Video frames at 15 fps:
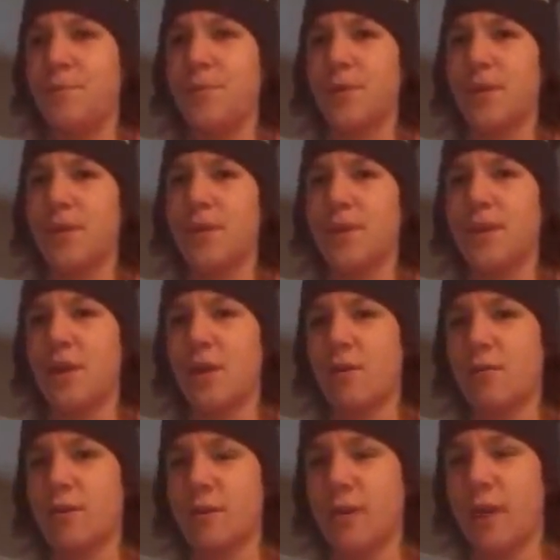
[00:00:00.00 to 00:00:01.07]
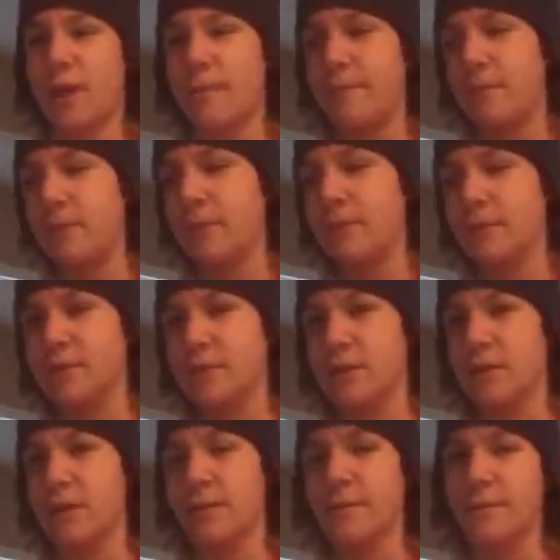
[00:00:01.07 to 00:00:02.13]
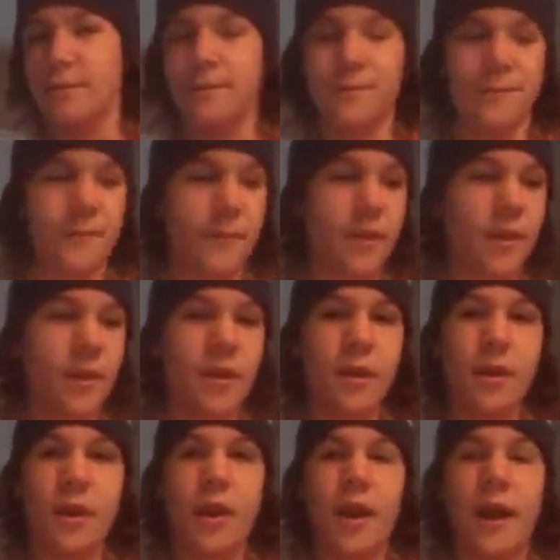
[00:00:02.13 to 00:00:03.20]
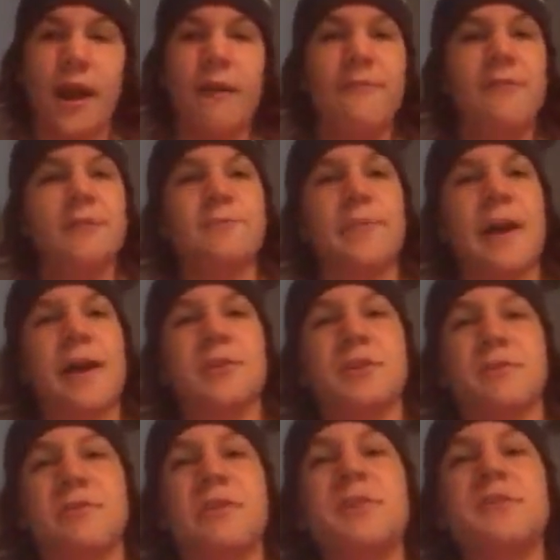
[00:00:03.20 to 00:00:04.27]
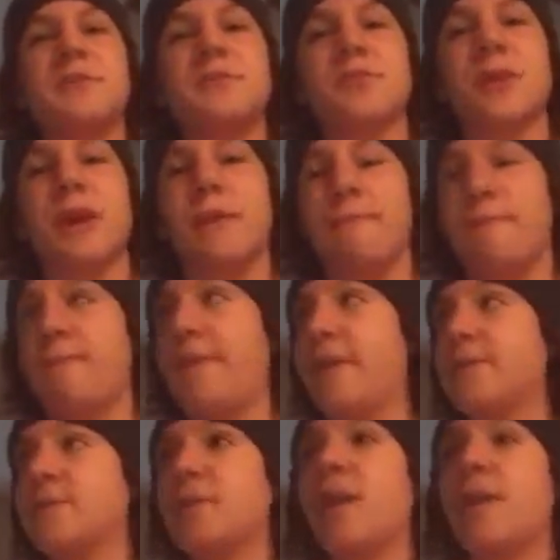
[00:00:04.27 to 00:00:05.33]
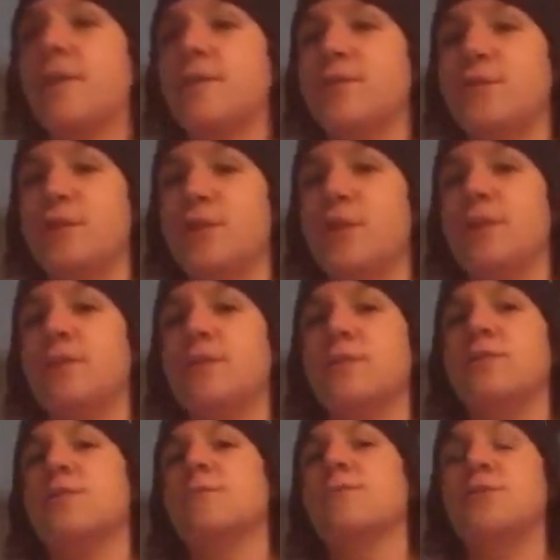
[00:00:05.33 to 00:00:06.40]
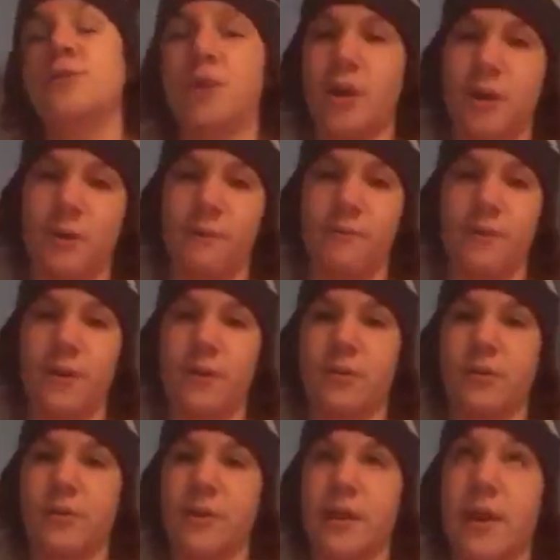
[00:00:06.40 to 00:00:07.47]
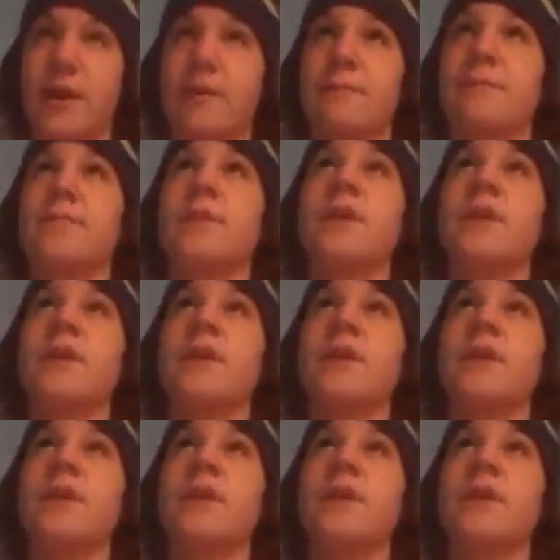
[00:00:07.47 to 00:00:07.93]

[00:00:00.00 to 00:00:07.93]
But not only that, because I have this passion of history and vexillology and geography and all that.